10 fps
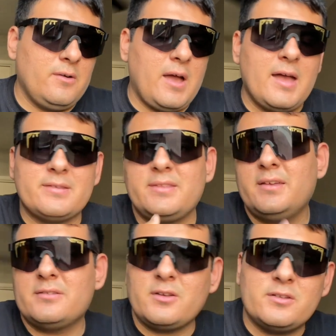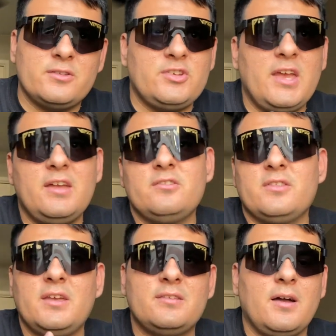As things start to change and
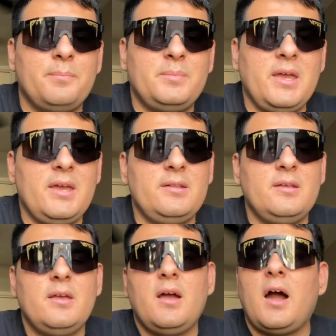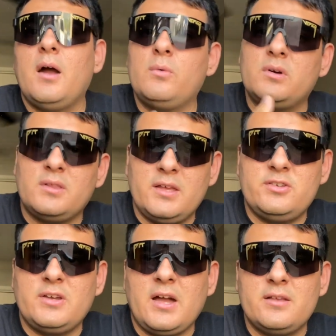things update, I will let
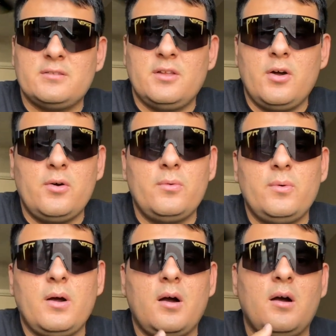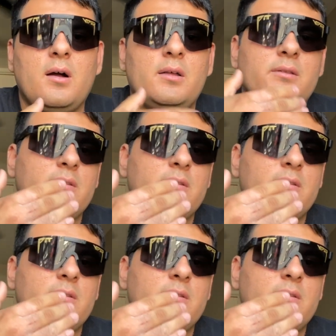you guys know on